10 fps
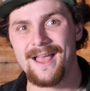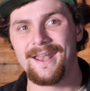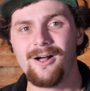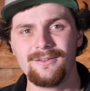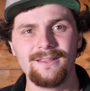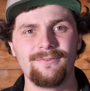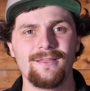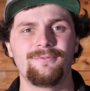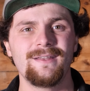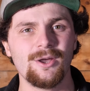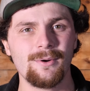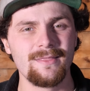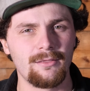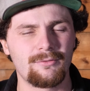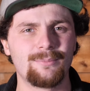and I'll leave his video
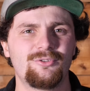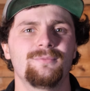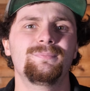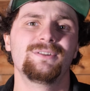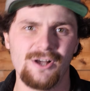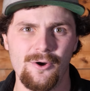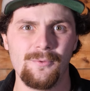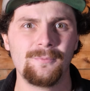in the description below.